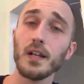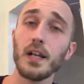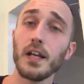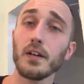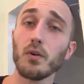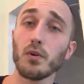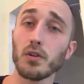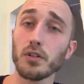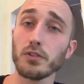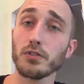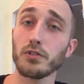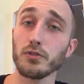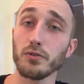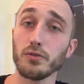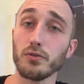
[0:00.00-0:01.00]
in order
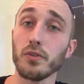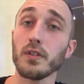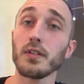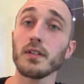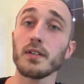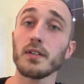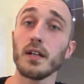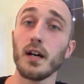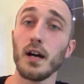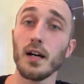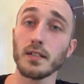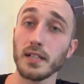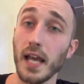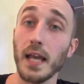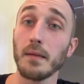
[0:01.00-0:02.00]
to
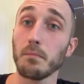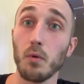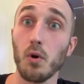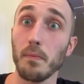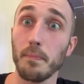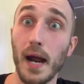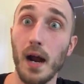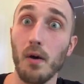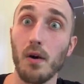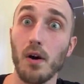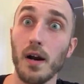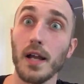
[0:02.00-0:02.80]
attain more power